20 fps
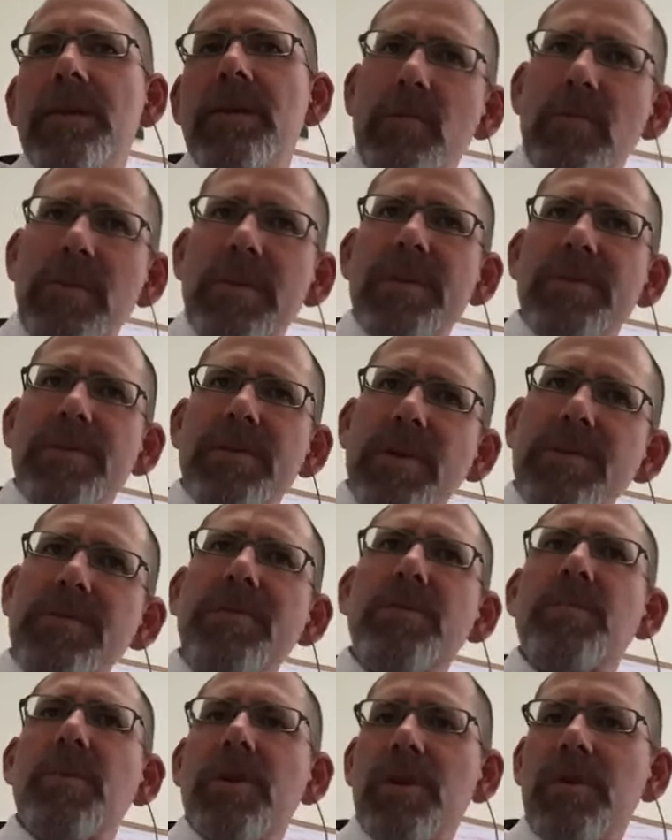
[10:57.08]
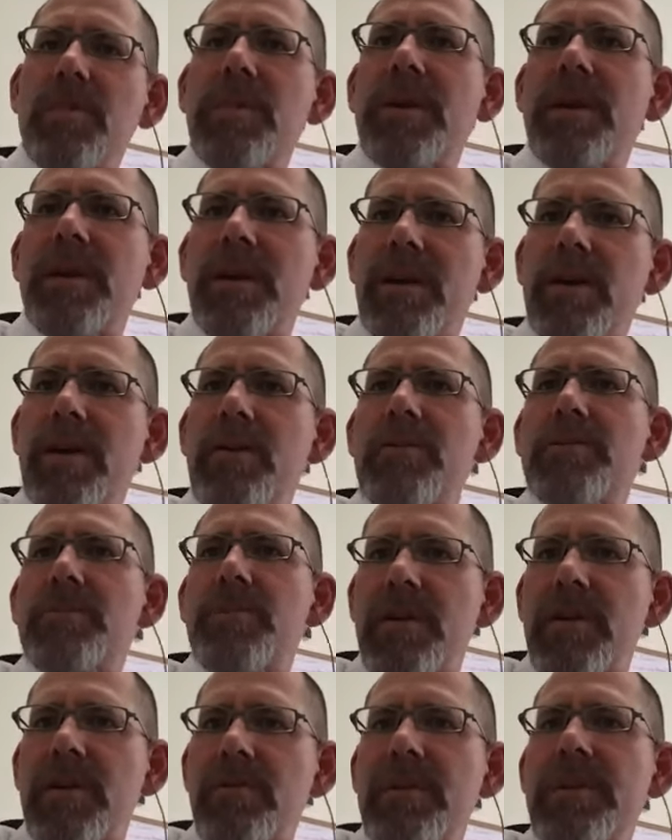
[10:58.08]
which is also part of being a coach,
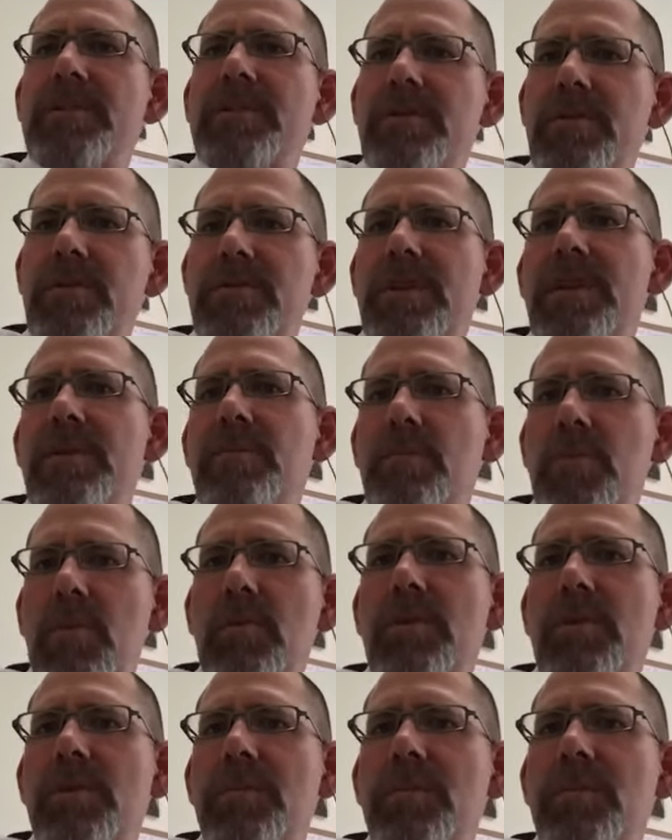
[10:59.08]
but I really associate it more with